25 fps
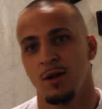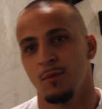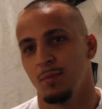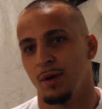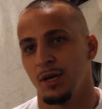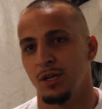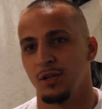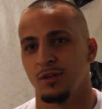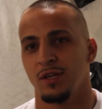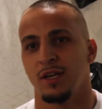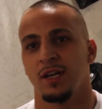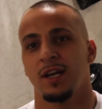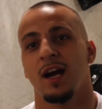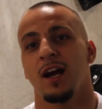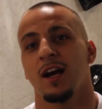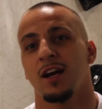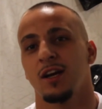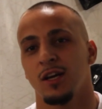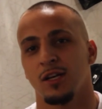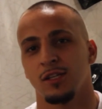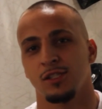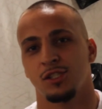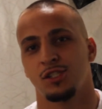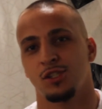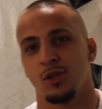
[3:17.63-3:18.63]
But, you know, it got
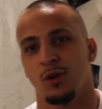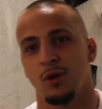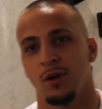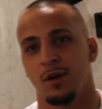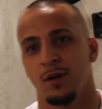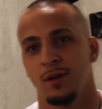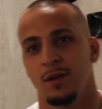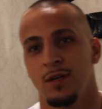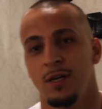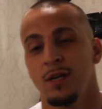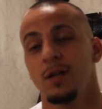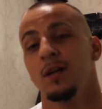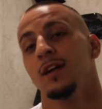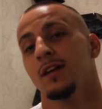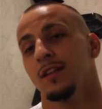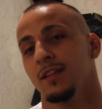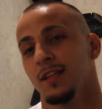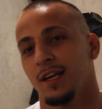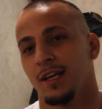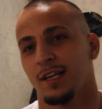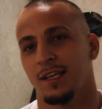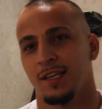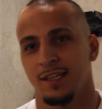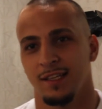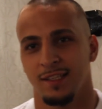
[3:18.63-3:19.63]
cut short.
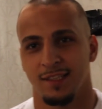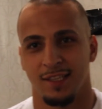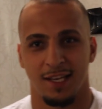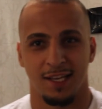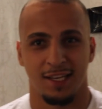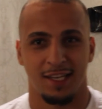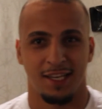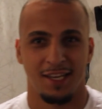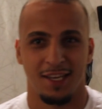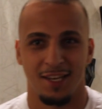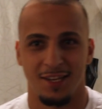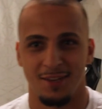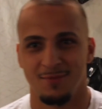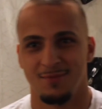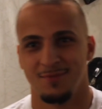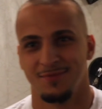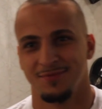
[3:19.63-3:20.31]
Lucky, lucky him.